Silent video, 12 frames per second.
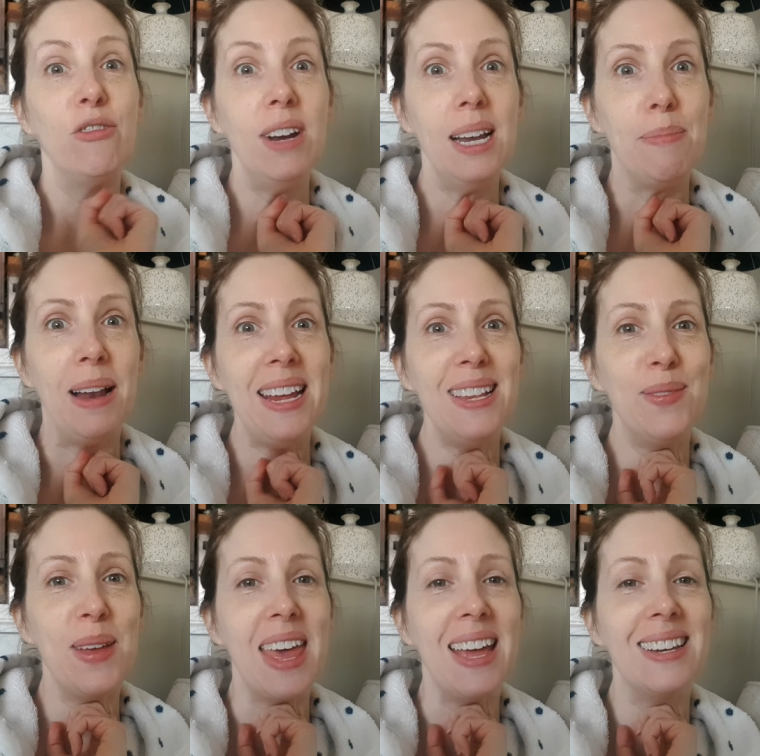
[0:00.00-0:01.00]
really pleased
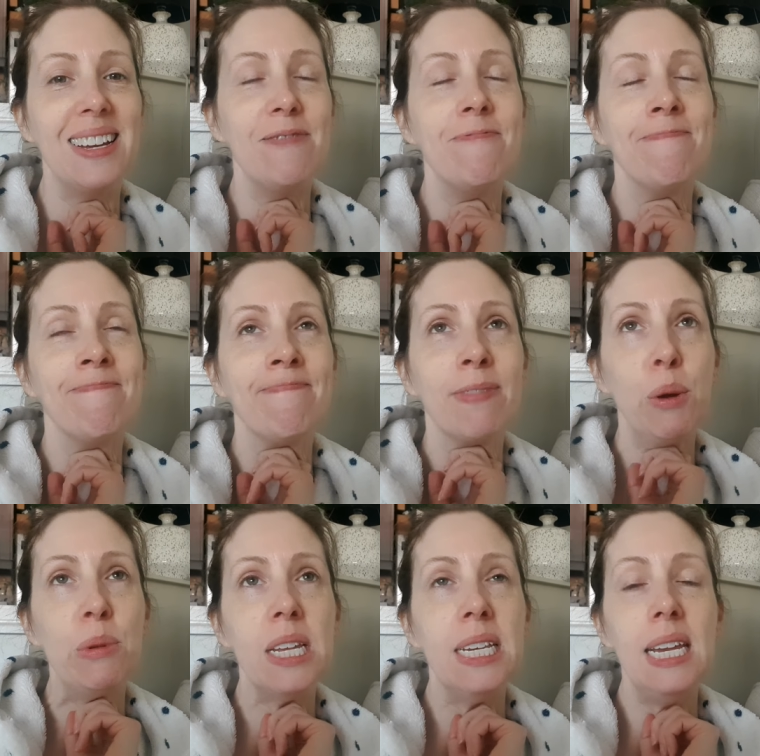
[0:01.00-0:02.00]
with it. It
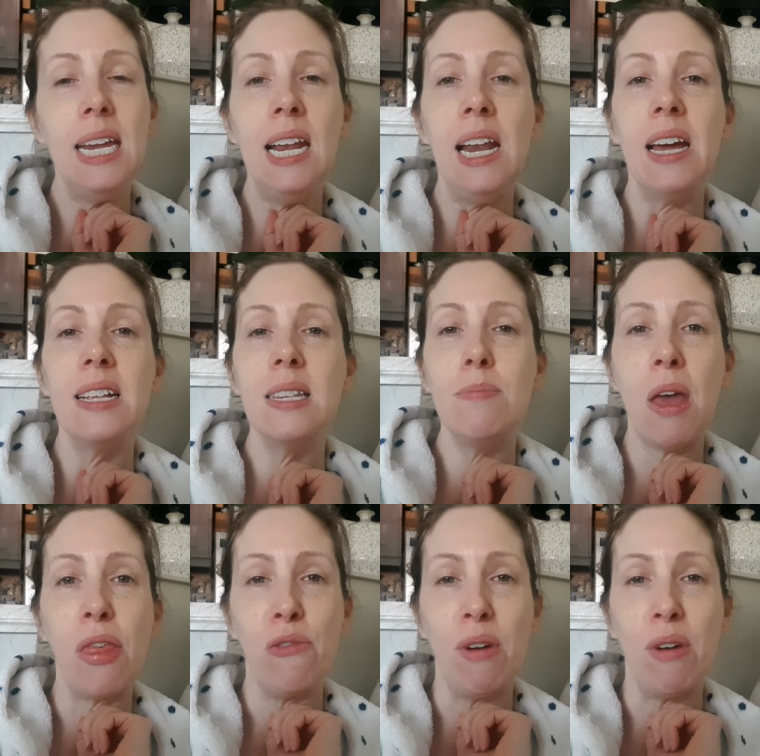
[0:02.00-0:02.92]
was a Delia Smith